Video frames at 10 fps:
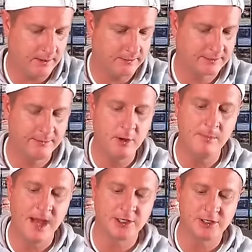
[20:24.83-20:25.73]
Can you
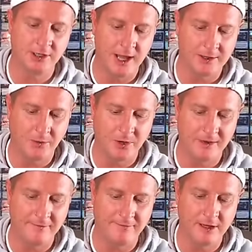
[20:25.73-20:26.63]
imagine Llanowar and I
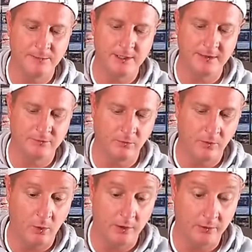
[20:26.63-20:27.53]
flip it and it's the
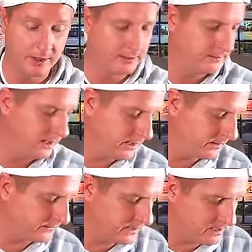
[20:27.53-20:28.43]
One Ring? No, it
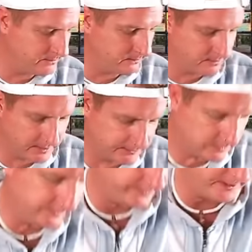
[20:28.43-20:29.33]
doesn't happen because they're all
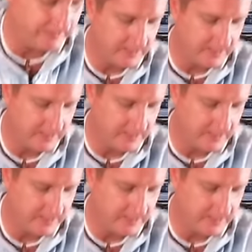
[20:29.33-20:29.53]
the same.